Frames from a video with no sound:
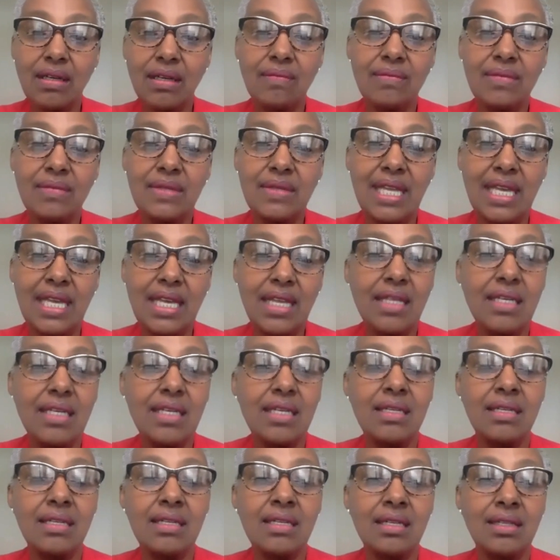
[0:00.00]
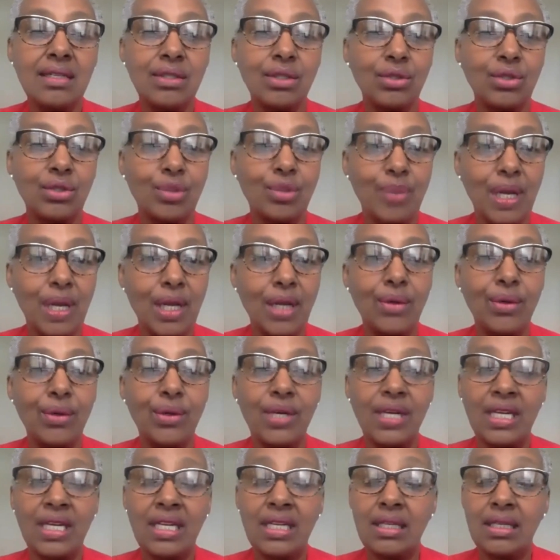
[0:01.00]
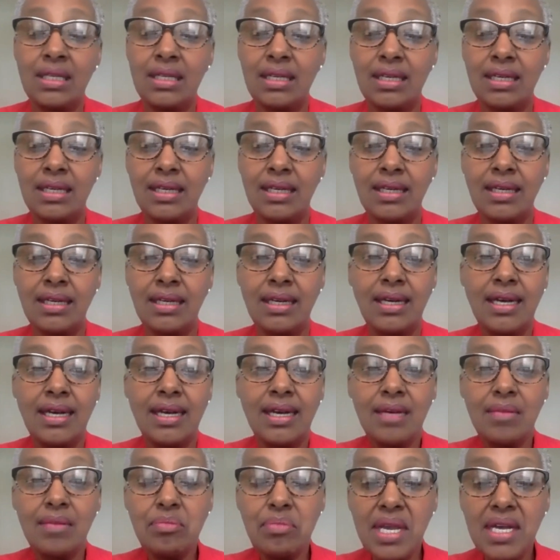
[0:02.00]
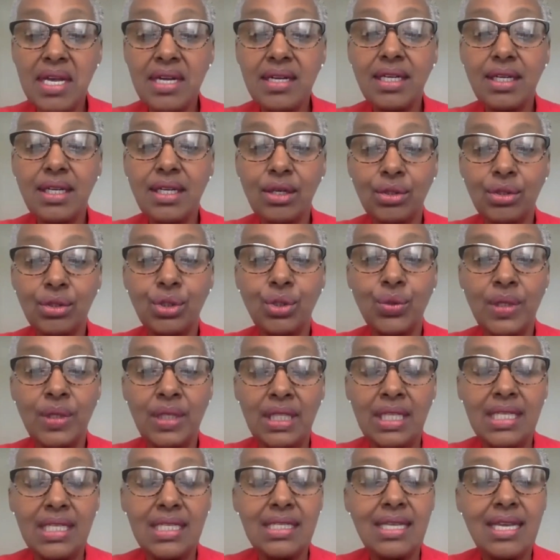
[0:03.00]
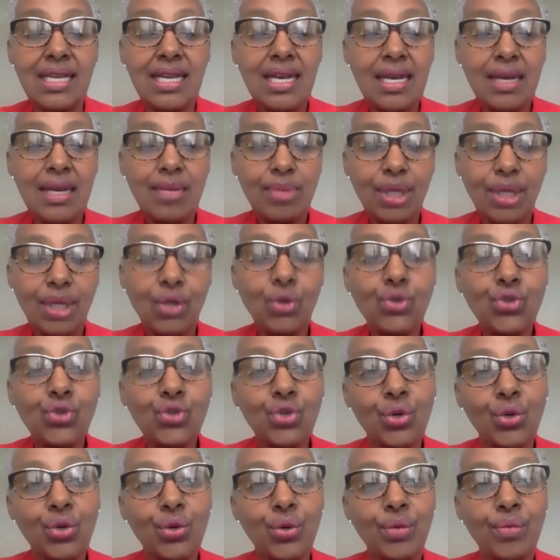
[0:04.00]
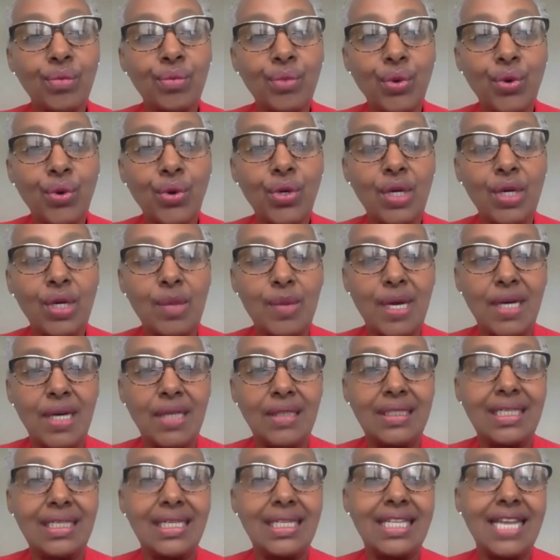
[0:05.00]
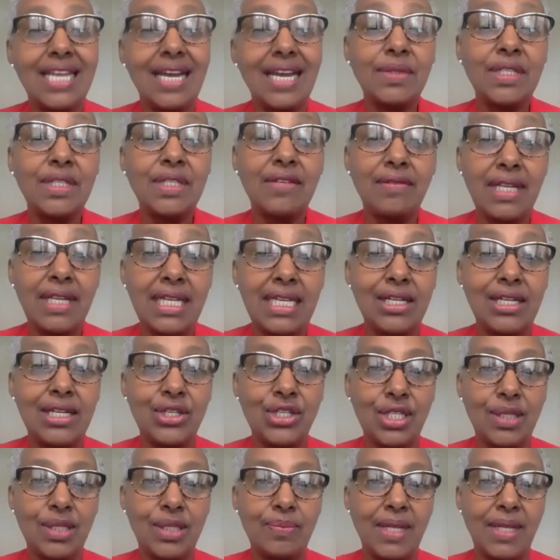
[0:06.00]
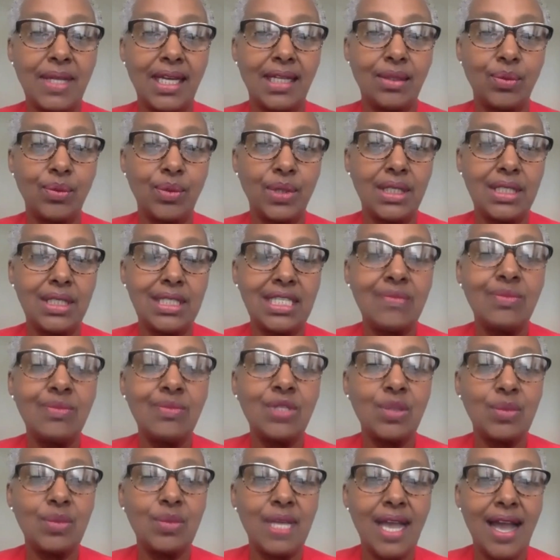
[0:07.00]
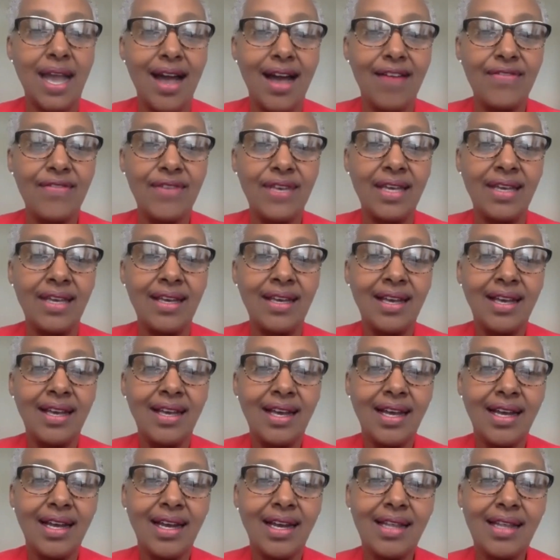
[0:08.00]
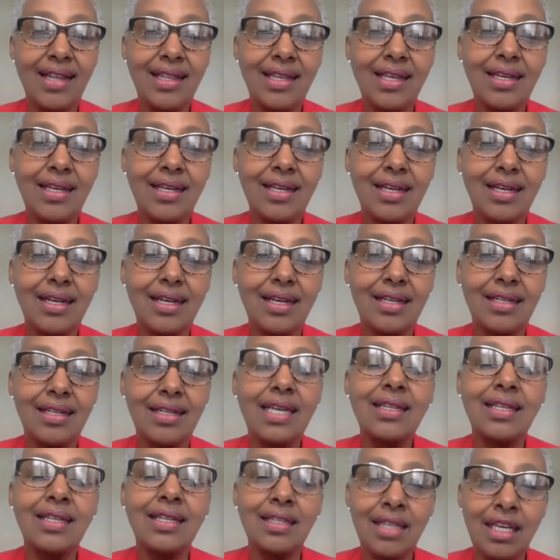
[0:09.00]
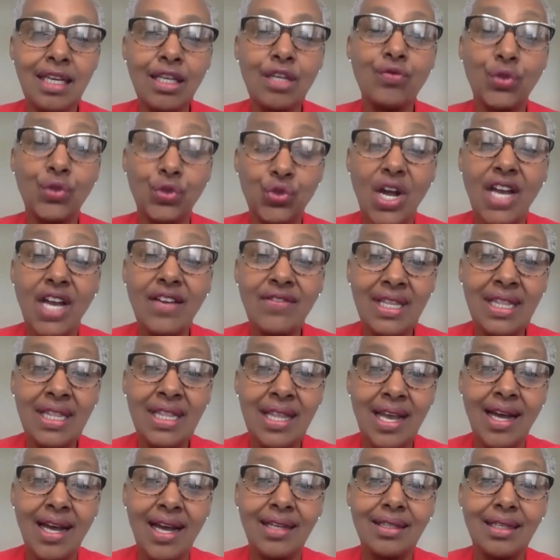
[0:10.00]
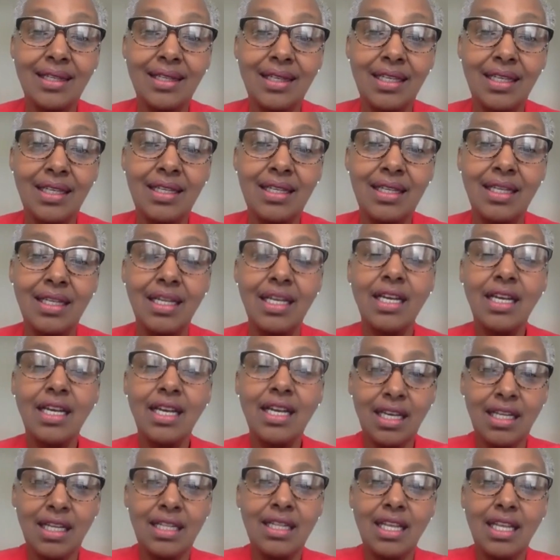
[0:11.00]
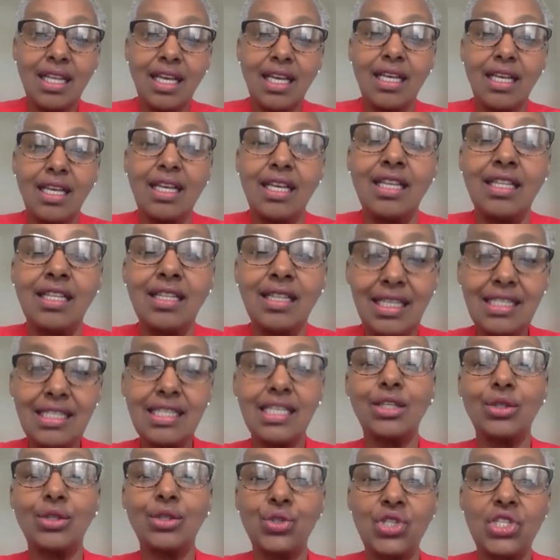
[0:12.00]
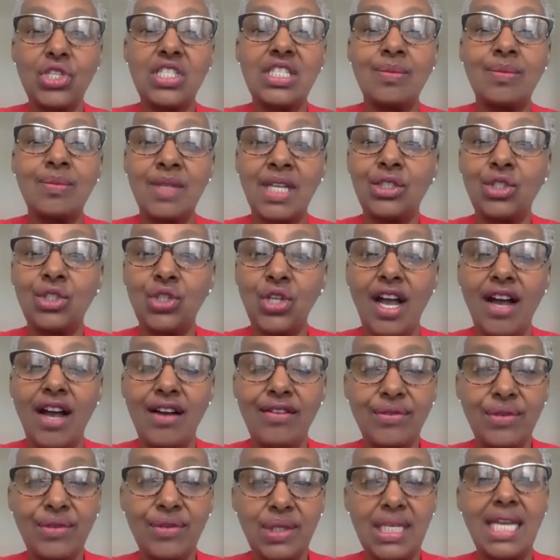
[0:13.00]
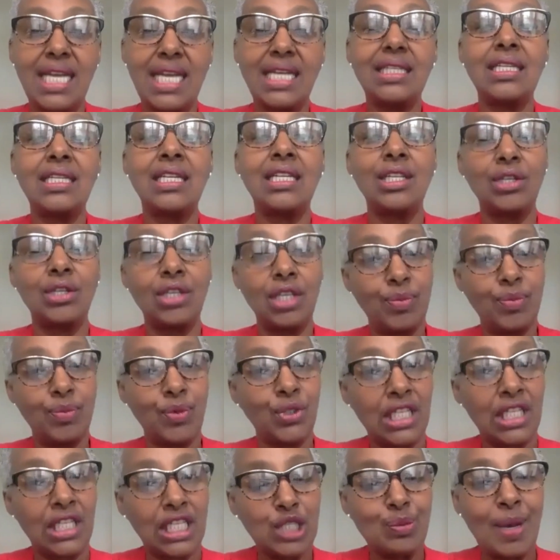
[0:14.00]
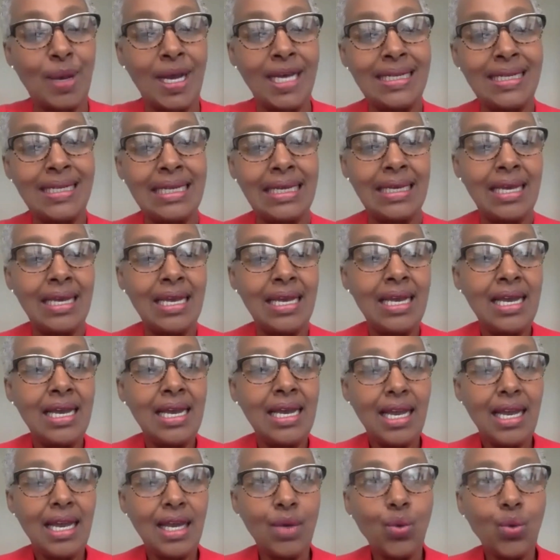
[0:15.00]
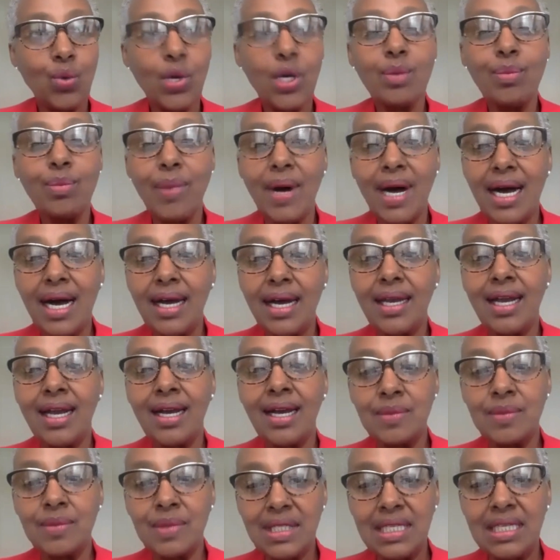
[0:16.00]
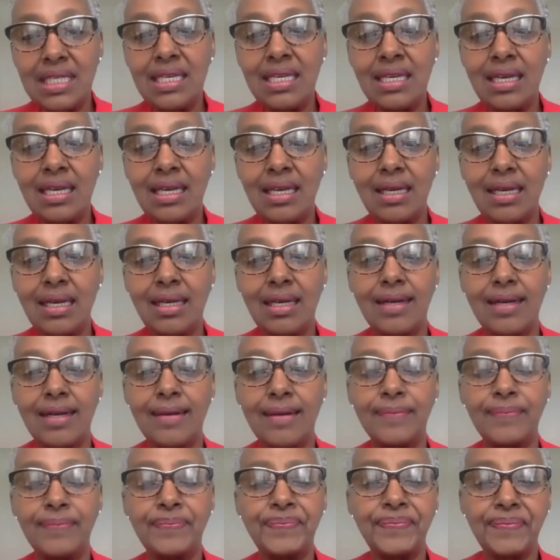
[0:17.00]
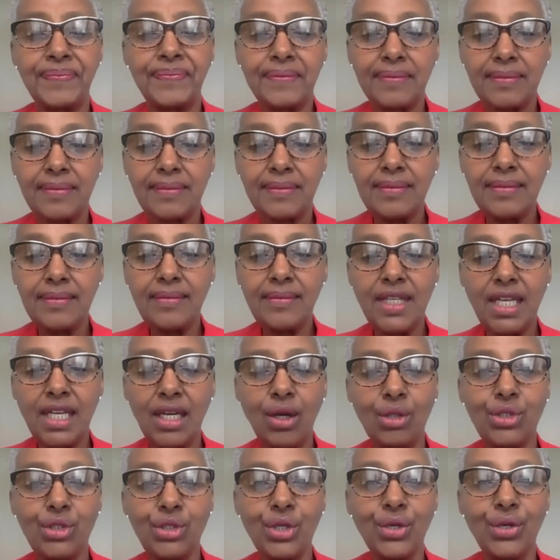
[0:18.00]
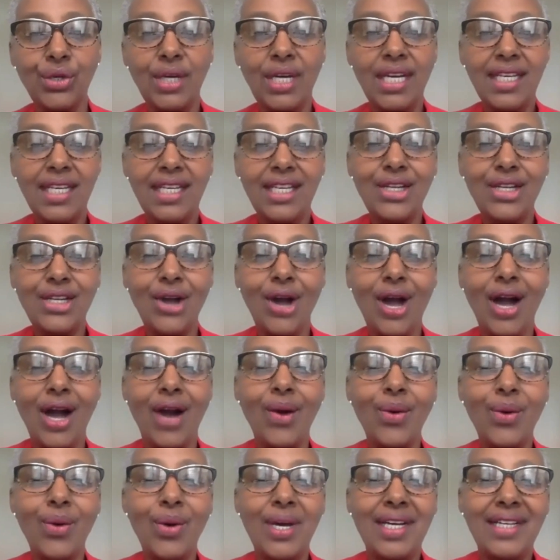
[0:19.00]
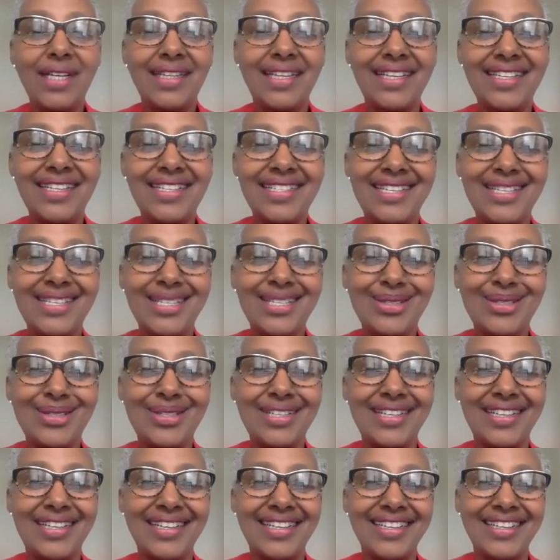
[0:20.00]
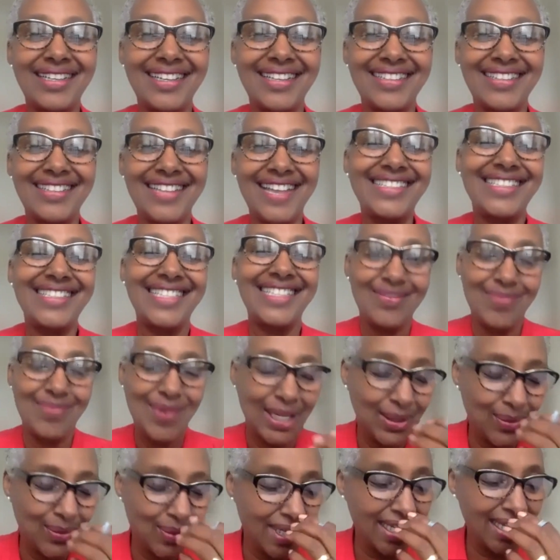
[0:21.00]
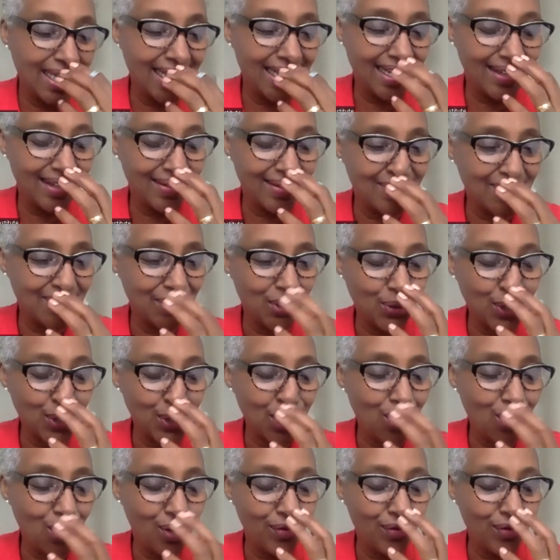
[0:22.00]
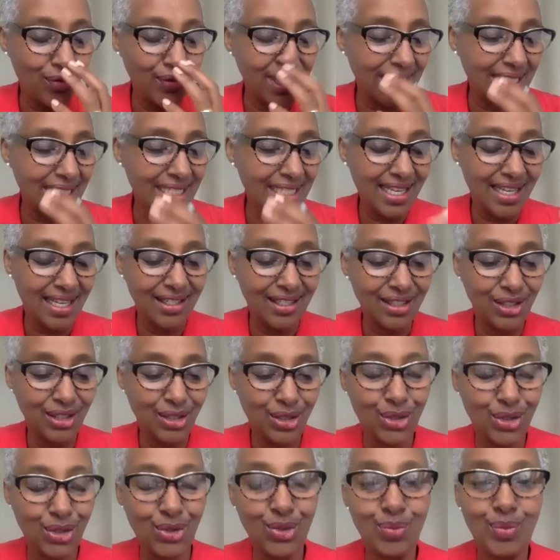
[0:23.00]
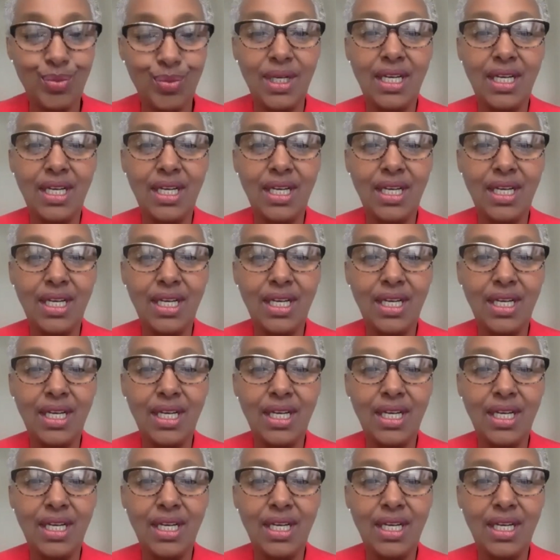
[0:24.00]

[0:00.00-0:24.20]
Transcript: Nathan, Dr. Bello, and Mary on doing this, but also more about the adaptive leadership that we seem to be having. And I think, Nathan, thank you for driving that in this ecosystem that you have created and you keep on expanding, whereby I'm seeing also, how there is this, I did, by the way, during COVID, I decided to do